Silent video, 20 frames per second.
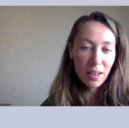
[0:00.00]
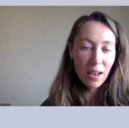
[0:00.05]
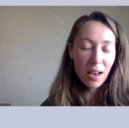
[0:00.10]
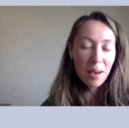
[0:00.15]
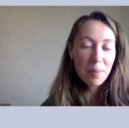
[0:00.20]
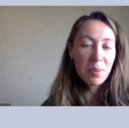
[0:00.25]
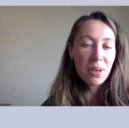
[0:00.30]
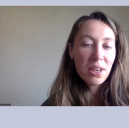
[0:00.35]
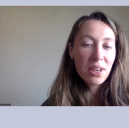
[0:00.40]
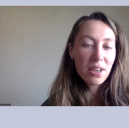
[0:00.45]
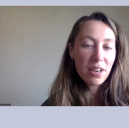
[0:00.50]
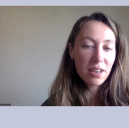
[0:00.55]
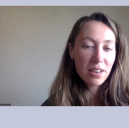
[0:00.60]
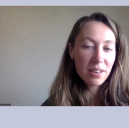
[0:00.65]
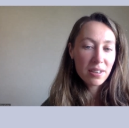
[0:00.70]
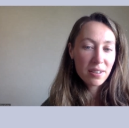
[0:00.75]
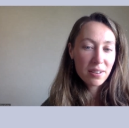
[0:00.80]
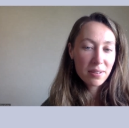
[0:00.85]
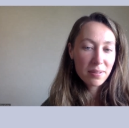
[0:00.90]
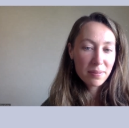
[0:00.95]
I'm here,
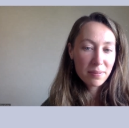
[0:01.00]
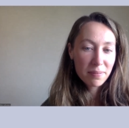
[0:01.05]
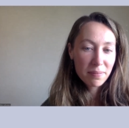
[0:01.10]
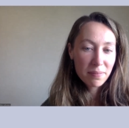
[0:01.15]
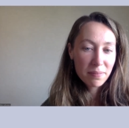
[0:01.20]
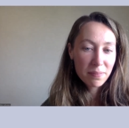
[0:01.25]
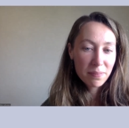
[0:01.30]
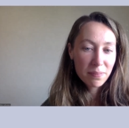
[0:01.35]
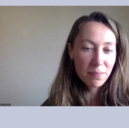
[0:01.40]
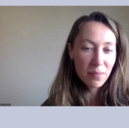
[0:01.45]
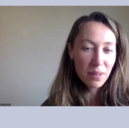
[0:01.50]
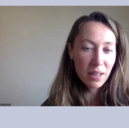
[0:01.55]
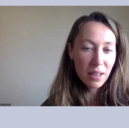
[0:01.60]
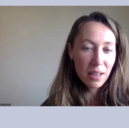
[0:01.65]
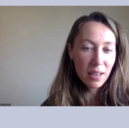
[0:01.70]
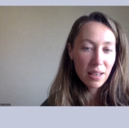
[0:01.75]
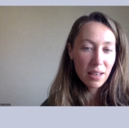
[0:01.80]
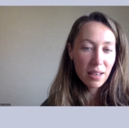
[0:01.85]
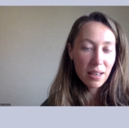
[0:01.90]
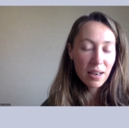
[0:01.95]

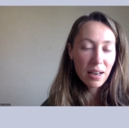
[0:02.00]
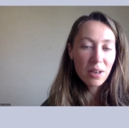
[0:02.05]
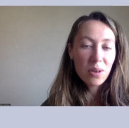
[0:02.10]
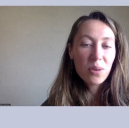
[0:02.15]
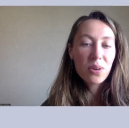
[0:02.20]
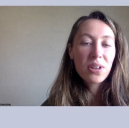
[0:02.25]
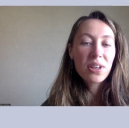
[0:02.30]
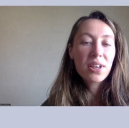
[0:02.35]
and I don't